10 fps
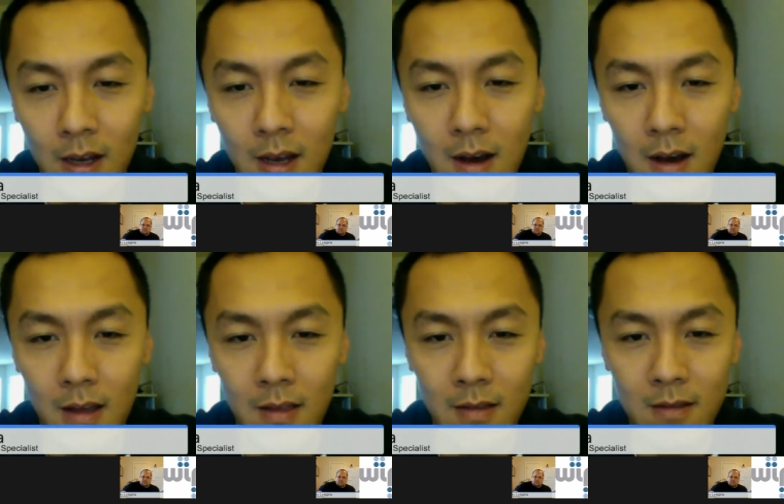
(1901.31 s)

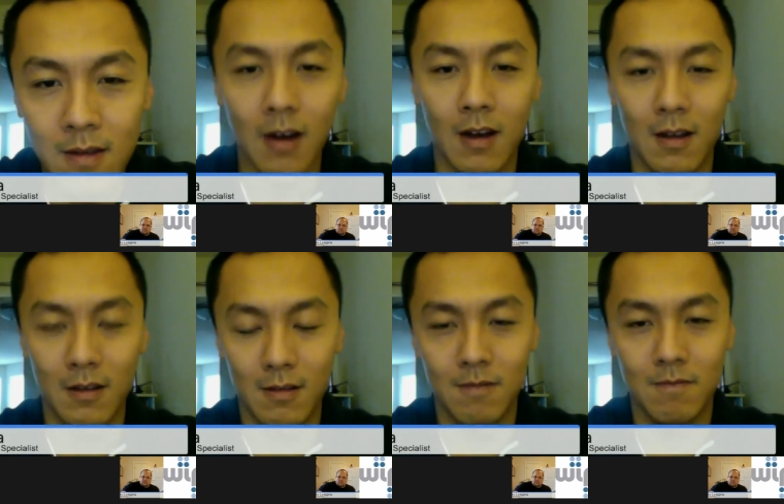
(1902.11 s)
And
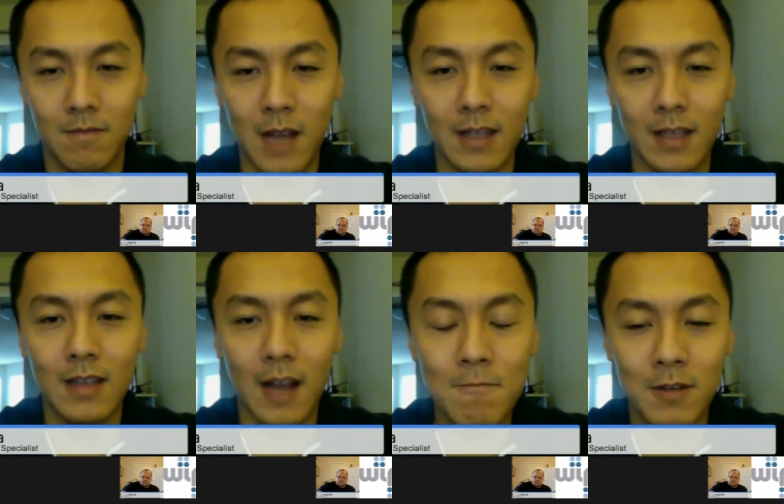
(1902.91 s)

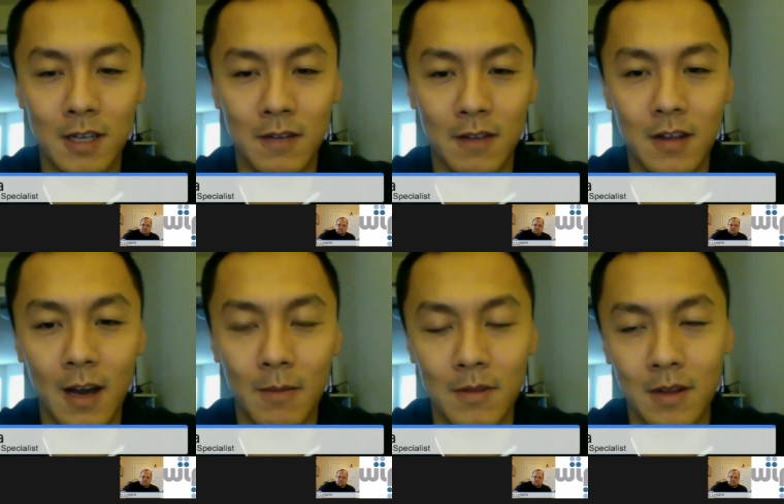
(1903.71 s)
99% of the
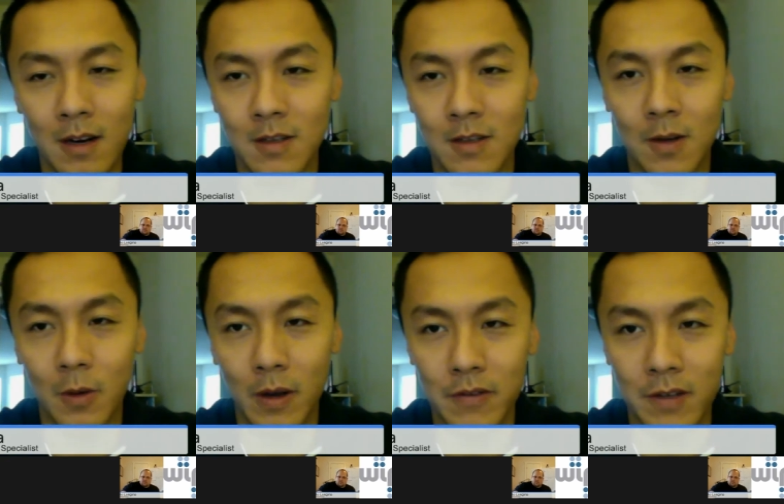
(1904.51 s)
time, there is no way
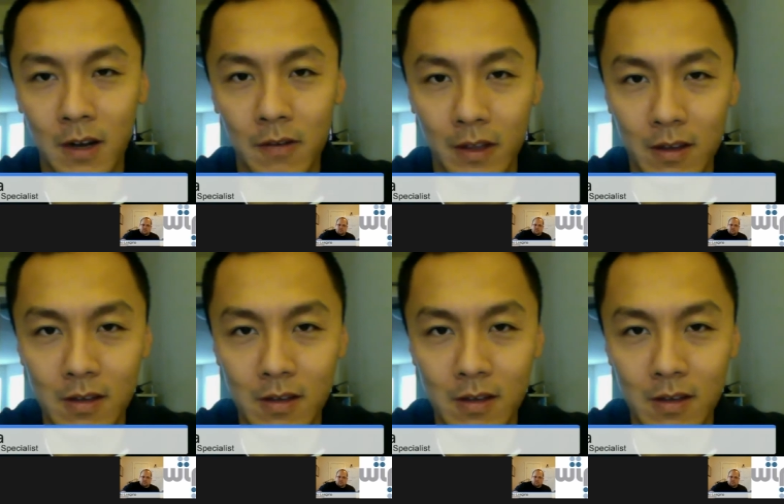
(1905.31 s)
of solving this.